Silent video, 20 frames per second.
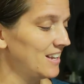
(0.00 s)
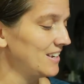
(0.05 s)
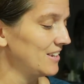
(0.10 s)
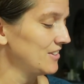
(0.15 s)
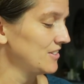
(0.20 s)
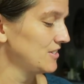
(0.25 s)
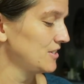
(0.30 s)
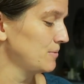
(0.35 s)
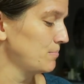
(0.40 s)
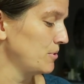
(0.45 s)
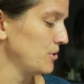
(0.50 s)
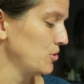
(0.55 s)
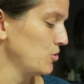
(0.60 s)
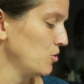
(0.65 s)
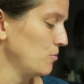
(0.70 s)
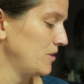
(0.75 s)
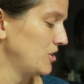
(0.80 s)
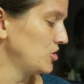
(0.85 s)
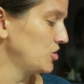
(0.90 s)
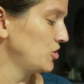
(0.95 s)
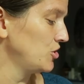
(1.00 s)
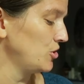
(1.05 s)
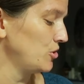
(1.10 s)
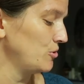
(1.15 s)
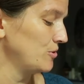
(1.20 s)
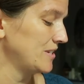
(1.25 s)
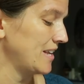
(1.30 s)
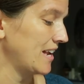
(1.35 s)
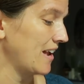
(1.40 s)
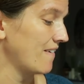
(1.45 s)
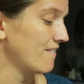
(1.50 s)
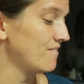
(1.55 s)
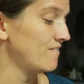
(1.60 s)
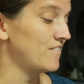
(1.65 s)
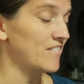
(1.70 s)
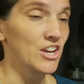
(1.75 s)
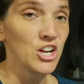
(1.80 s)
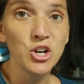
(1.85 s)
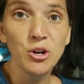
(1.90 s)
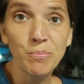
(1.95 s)
Now this is pretty cool because you can use like a
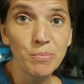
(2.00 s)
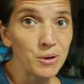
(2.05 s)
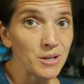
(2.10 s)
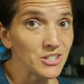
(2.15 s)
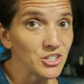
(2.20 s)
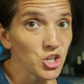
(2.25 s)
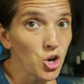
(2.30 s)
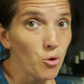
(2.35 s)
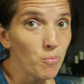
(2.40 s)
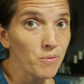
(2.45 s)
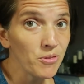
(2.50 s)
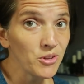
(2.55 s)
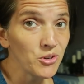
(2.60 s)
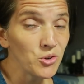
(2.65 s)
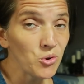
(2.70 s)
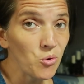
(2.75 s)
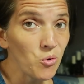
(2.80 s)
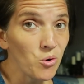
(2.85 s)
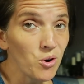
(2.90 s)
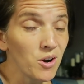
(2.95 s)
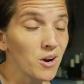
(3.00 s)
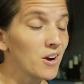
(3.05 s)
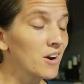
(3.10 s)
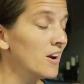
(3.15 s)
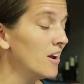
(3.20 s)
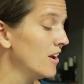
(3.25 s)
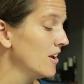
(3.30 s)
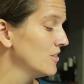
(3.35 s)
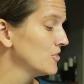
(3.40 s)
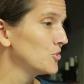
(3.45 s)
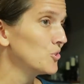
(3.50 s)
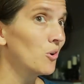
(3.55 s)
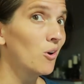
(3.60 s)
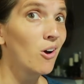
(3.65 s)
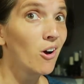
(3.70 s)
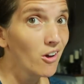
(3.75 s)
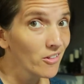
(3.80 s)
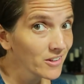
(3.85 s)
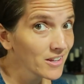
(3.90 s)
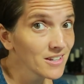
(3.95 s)
fingerprint to open the door. So
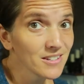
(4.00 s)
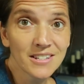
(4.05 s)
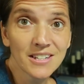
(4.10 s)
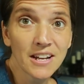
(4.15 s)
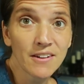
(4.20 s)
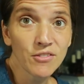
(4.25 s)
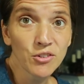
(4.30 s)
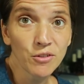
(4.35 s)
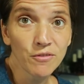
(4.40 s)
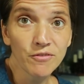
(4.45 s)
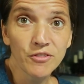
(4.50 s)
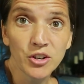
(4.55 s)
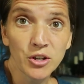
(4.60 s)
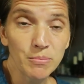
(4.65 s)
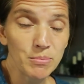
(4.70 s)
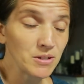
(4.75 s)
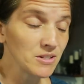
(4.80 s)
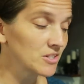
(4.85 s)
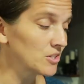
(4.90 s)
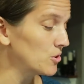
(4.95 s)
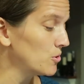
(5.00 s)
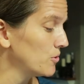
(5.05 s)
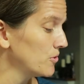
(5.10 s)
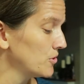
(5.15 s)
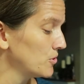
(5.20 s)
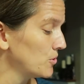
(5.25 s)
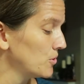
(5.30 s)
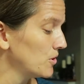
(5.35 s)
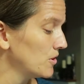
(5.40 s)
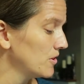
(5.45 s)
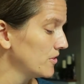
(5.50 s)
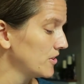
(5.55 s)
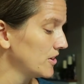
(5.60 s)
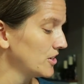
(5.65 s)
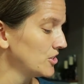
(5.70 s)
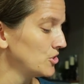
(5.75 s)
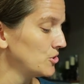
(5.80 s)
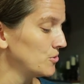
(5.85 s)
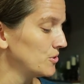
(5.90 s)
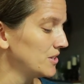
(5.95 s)
all the kids can have their own fingerprints to go on the door. They
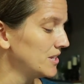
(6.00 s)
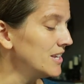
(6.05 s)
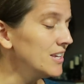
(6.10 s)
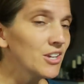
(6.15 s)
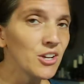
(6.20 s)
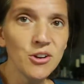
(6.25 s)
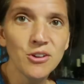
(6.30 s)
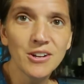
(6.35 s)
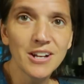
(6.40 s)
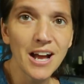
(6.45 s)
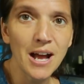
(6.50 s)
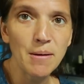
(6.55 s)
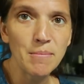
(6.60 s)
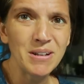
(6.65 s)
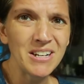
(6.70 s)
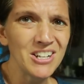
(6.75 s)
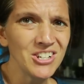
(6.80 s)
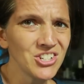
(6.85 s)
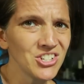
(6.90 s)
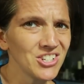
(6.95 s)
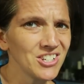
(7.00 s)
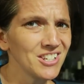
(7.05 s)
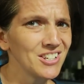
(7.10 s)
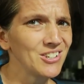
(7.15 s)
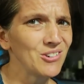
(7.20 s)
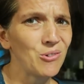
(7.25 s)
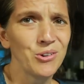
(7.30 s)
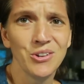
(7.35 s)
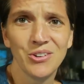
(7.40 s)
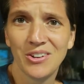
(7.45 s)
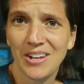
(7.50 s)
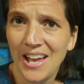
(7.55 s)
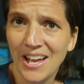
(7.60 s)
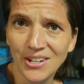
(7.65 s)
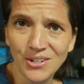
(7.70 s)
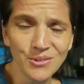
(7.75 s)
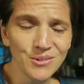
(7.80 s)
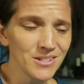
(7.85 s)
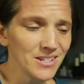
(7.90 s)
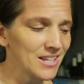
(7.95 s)
can do a key code combination or you
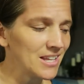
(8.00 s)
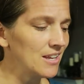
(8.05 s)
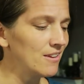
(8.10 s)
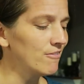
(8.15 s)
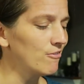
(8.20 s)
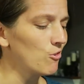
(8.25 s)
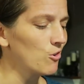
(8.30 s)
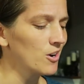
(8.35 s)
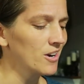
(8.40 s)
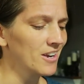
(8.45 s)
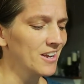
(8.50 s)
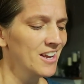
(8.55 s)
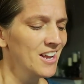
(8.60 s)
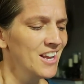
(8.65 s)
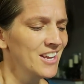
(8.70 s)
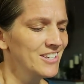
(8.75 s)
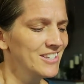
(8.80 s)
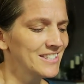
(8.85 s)
can use a key for it.